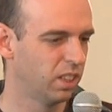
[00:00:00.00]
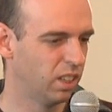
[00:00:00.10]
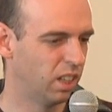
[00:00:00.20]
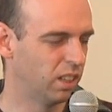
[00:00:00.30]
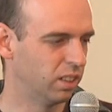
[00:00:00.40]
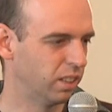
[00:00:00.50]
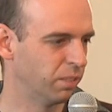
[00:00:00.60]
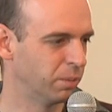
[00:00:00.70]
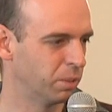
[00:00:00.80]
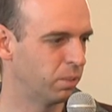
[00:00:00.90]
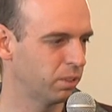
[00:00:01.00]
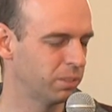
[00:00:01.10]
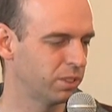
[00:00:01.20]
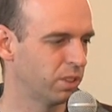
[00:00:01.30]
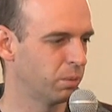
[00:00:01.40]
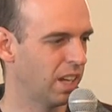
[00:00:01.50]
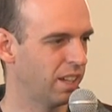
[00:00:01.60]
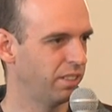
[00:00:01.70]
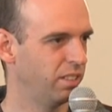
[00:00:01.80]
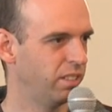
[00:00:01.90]
uh, government departments. On the one
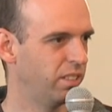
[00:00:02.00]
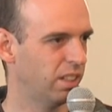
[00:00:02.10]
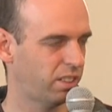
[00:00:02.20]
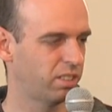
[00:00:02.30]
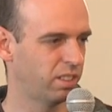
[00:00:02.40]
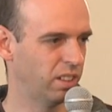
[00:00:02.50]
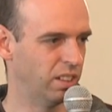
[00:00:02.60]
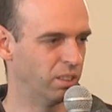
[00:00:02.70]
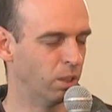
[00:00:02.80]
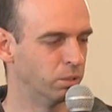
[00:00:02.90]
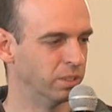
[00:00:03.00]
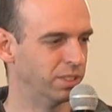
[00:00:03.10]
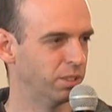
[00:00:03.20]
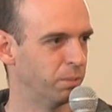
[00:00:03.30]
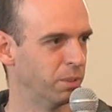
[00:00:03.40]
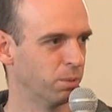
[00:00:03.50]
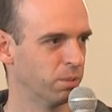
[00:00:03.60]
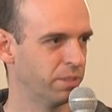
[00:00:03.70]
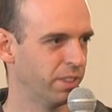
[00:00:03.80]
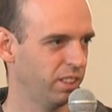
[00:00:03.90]
hand, yes, the goal is to open
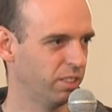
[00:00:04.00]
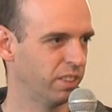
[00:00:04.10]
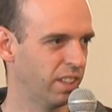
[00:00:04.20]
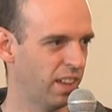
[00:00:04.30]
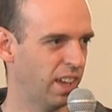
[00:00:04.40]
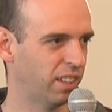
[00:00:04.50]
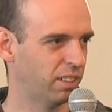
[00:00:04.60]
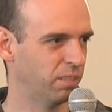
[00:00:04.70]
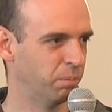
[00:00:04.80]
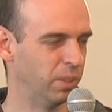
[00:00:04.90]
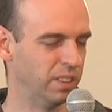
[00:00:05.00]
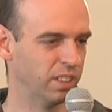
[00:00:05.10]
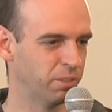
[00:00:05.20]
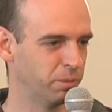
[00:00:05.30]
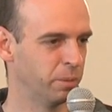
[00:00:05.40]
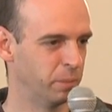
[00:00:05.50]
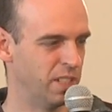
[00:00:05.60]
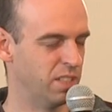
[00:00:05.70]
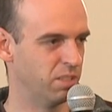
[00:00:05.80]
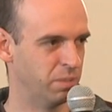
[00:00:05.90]
source everything. On the other hand, being the government
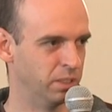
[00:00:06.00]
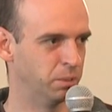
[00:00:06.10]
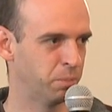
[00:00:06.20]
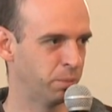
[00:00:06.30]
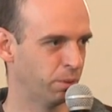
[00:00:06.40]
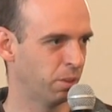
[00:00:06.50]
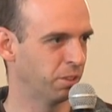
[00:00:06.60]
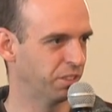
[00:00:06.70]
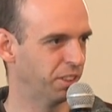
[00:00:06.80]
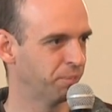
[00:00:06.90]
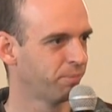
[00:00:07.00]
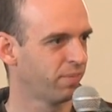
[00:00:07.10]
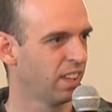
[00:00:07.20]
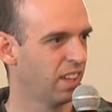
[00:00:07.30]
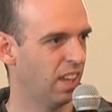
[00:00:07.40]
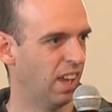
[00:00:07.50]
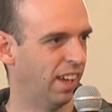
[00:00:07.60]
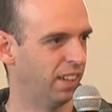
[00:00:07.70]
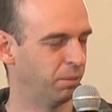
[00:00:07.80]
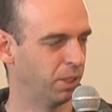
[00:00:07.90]
means we deal with bureaucracy,
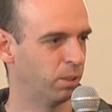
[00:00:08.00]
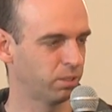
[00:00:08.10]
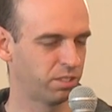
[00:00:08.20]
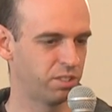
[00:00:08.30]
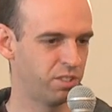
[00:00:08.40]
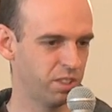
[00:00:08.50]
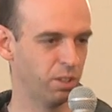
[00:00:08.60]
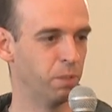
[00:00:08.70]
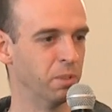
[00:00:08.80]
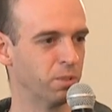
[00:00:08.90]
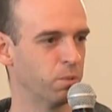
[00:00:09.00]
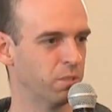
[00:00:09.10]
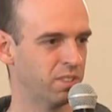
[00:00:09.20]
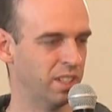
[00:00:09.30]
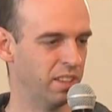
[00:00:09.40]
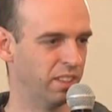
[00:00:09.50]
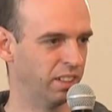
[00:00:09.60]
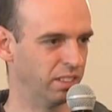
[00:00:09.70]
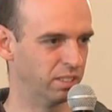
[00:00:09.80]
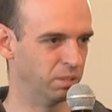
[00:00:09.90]
and we can't just open source anything
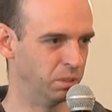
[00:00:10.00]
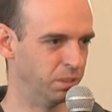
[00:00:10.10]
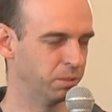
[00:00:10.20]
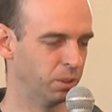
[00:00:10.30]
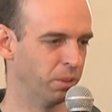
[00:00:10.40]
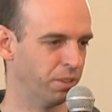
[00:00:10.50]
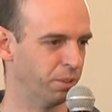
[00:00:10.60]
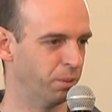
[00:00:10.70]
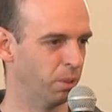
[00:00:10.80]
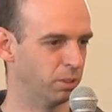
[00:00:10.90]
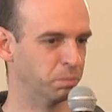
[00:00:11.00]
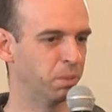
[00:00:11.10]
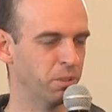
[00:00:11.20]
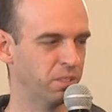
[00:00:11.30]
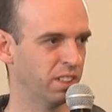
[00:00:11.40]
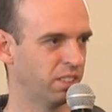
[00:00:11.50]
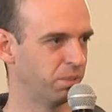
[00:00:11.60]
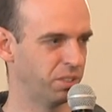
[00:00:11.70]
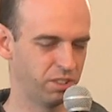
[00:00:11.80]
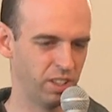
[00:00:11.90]
until we've gone through a whole process,
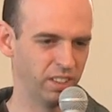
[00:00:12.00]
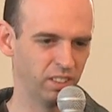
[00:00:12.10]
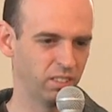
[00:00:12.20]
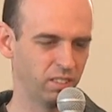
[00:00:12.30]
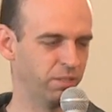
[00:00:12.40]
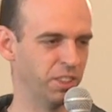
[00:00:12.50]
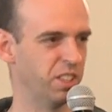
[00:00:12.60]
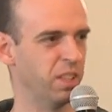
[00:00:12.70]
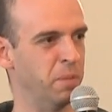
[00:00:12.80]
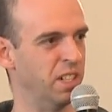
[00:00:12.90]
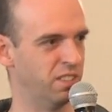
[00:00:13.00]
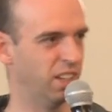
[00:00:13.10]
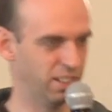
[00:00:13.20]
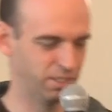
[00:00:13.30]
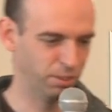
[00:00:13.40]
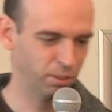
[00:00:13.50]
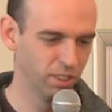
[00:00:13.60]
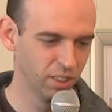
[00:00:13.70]
which I think eventually the minister has to